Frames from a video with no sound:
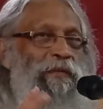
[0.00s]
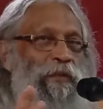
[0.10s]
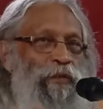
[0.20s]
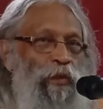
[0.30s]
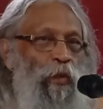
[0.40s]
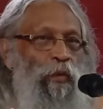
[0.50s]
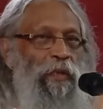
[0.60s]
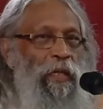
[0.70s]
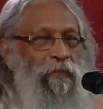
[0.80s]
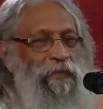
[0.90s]
the
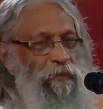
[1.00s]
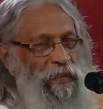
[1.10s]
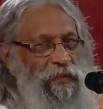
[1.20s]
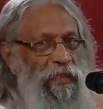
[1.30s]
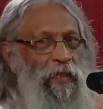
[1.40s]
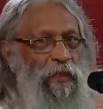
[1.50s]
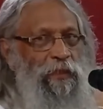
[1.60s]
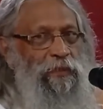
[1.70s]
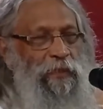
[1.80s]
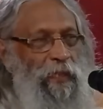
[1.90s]
drone of the Mother
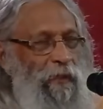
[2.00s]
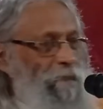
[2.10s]
Goddess there.